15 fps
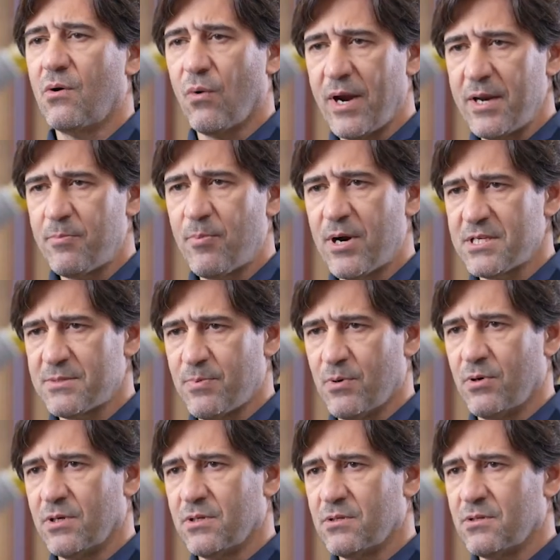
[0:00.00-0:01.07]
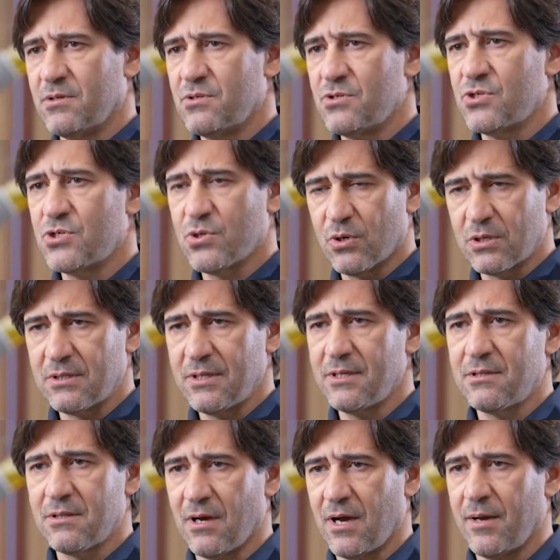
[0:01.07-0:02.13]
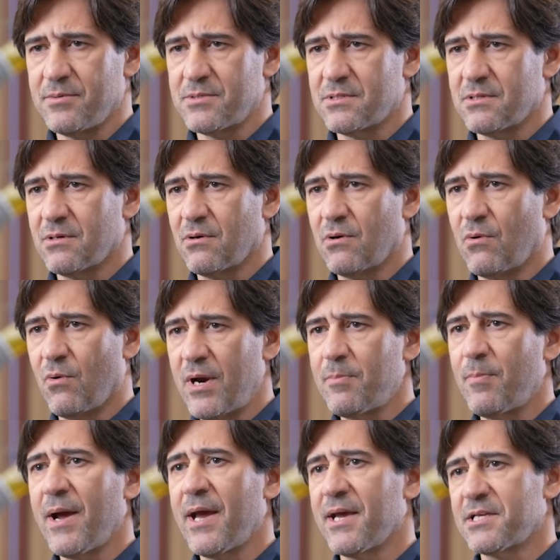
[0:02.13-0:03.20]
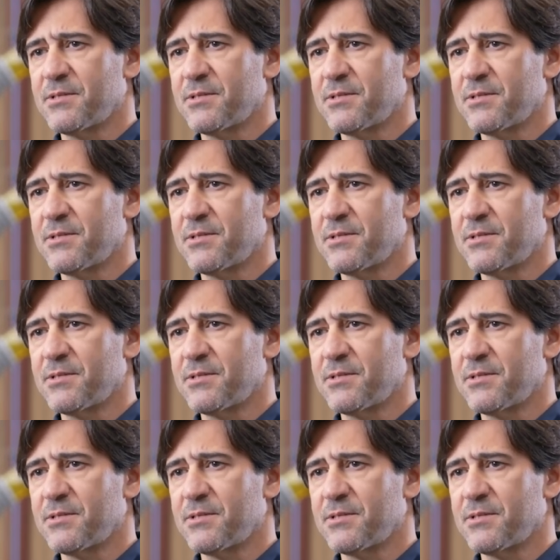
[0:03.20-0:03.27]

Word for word: Great price point, short lead times, great buying